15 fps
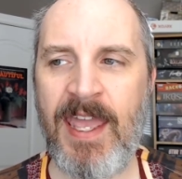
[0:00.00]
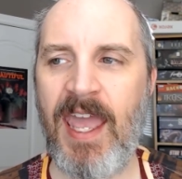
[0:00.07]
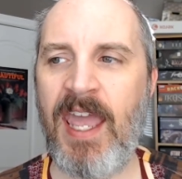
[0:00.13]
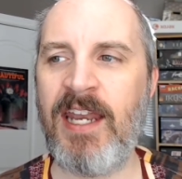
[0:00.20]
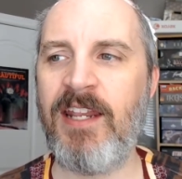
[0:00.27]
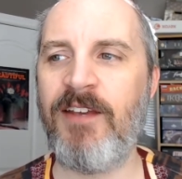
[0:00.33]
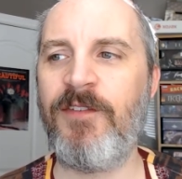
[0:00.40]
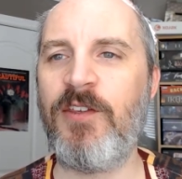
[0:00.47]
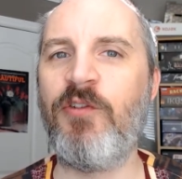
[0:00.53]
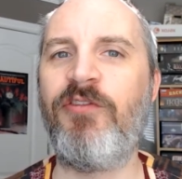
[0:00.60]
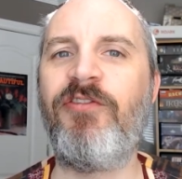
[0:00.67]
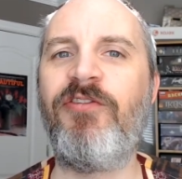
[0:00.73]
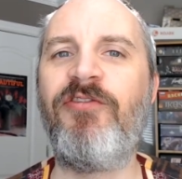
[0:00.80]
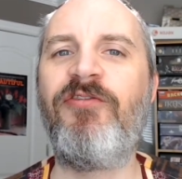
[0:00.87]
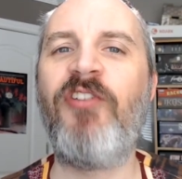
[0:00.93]
And if you
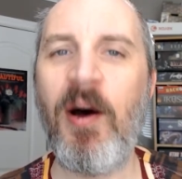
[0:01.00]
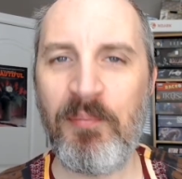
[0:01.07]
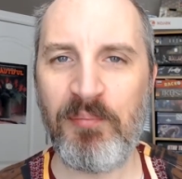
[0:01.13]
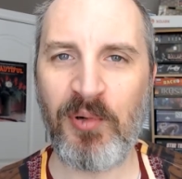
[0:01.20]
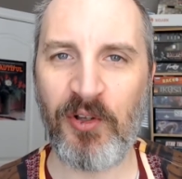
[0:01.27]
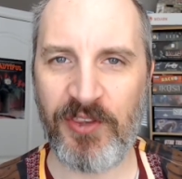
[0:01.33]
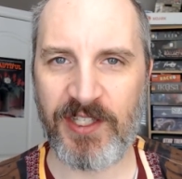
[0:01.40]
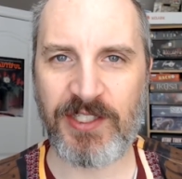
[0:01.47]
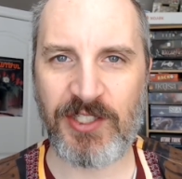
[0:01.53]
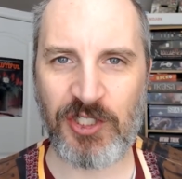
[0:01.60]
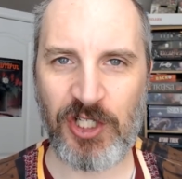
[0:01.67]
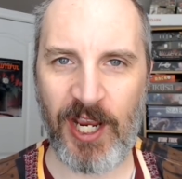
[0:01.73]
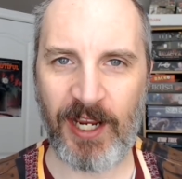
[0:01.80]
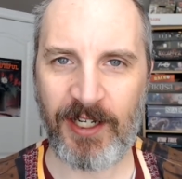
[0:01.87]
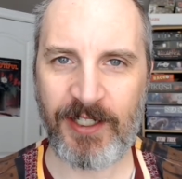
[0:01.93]
fumble this
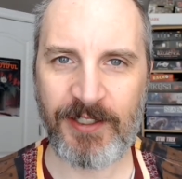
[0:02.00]
check,